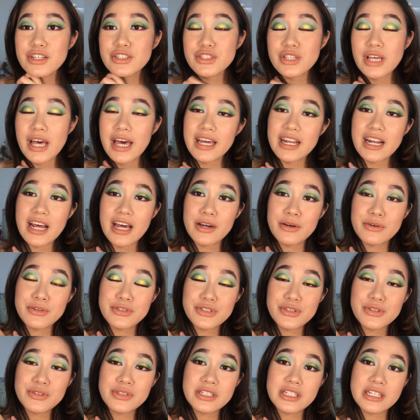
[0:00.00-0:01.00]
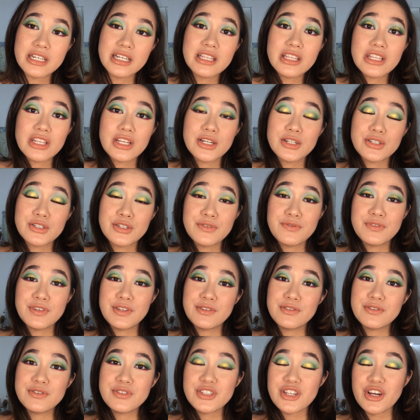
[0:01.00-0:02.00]
I also did
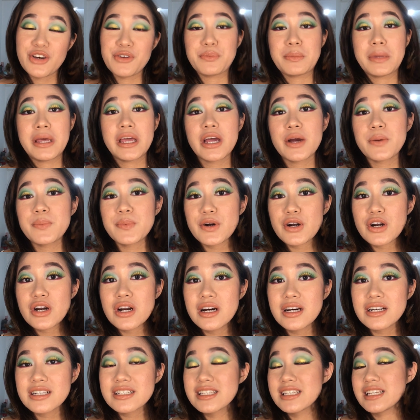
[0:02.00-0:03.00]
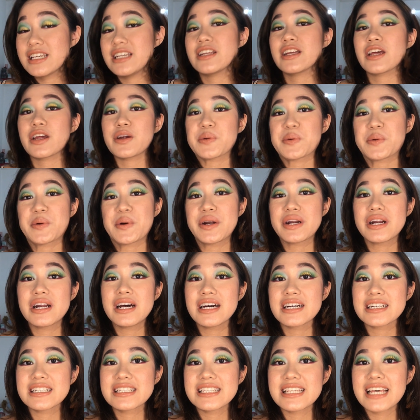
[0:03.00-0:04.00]
reviews of makeup products, skincare
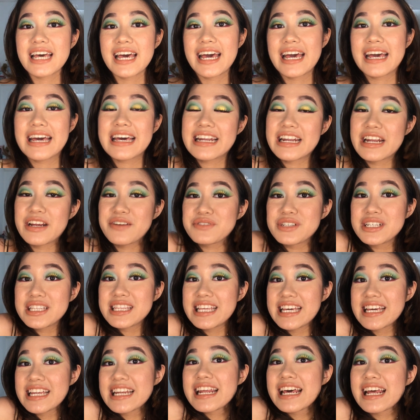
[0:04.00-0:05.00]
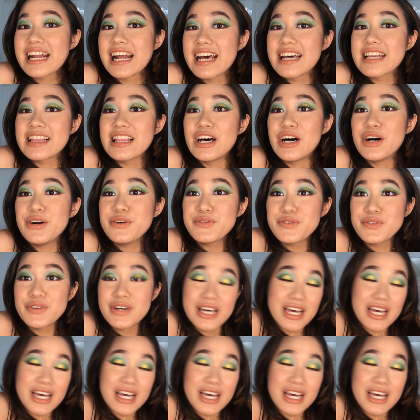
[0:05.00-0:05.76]
products, and everything that I love.